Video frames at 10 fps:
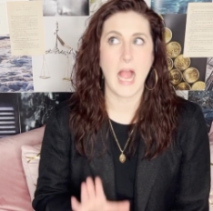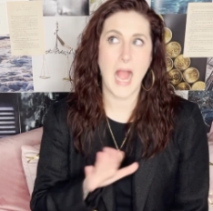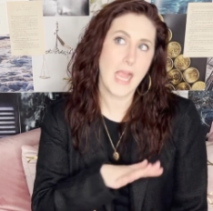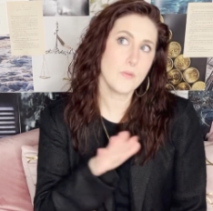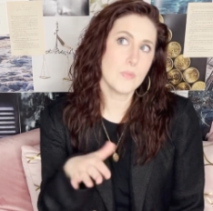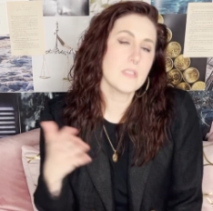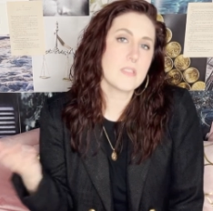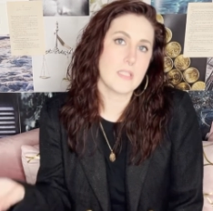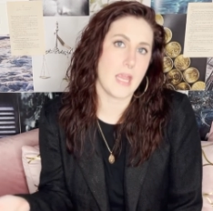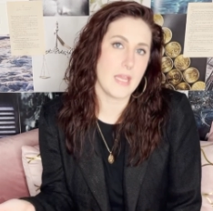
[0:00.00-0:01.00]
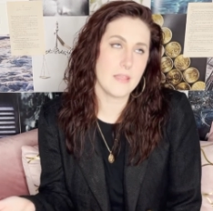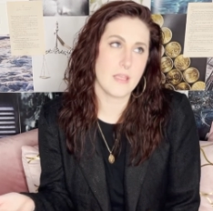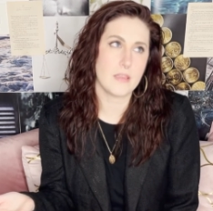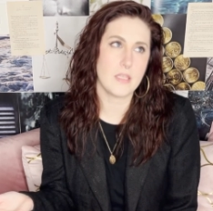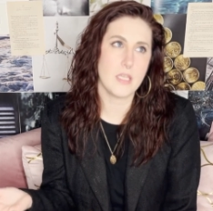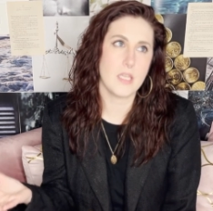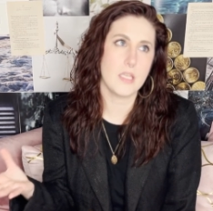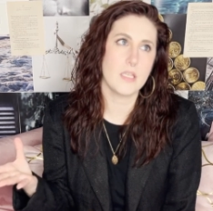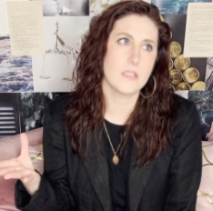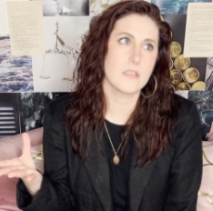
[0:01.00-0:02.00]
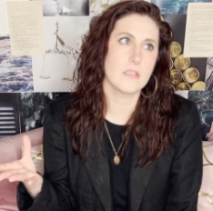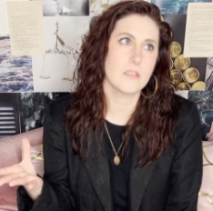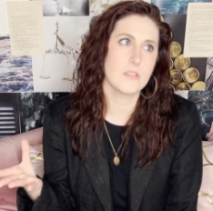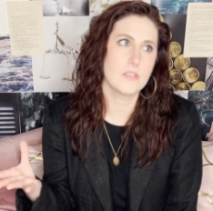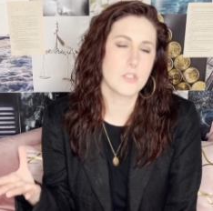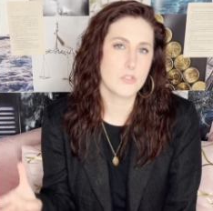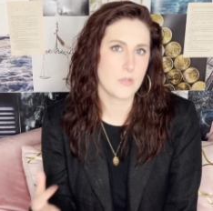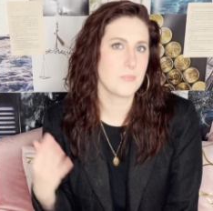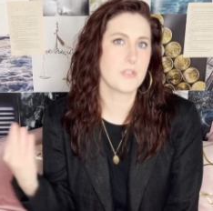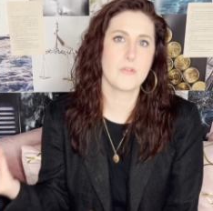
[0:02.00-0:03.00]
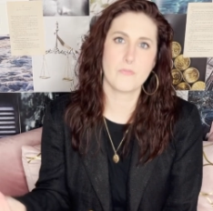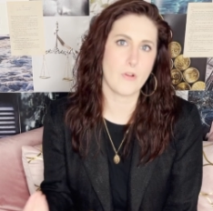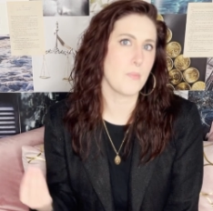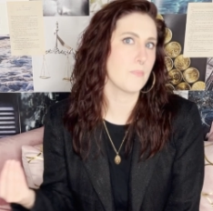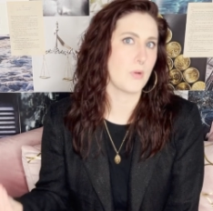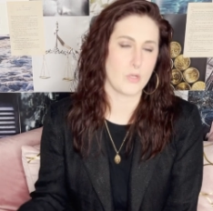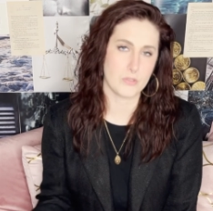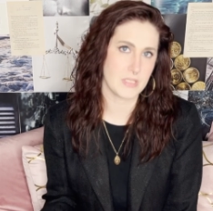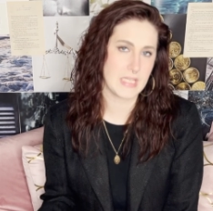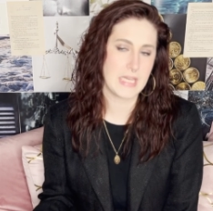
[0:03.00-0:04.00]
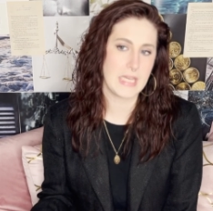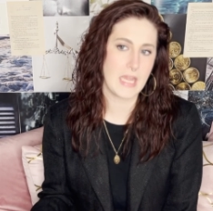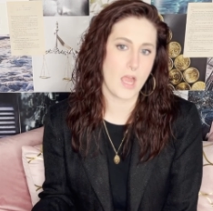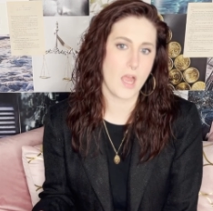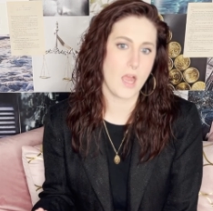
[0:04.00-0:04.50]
I will say that the description from Percy